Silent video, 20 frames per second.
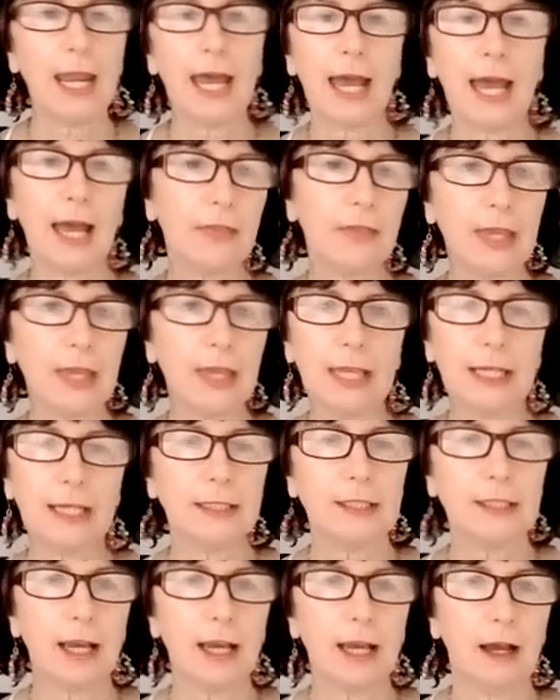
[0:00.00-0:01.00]
allow the
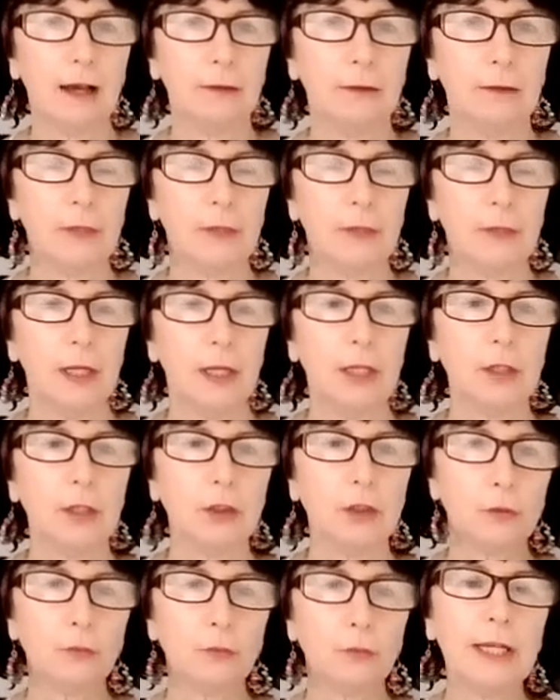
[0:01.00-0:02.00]
healing to come,
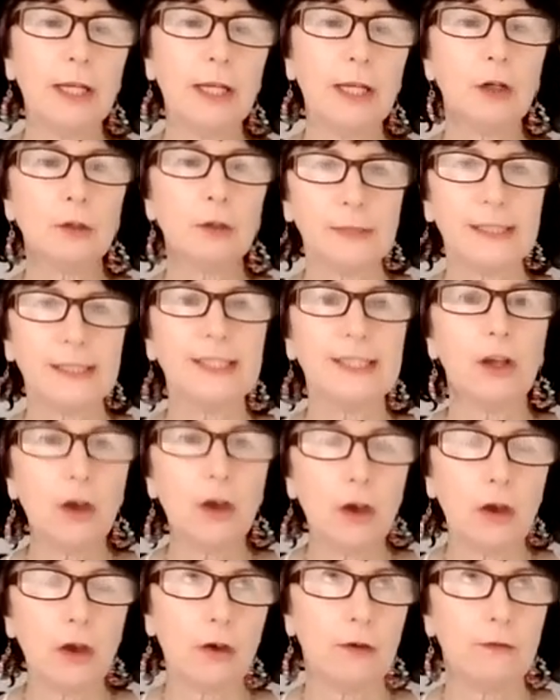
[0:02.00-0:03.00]
to really
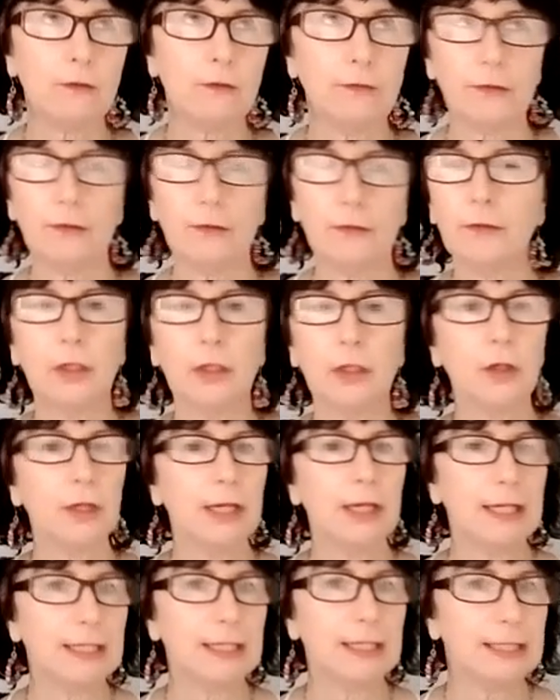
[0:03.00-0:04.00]
observe.
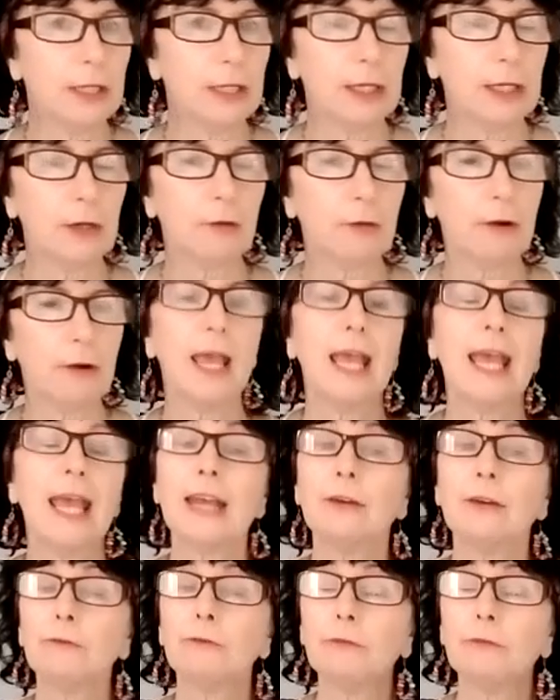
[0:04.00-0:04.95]
He's looking around.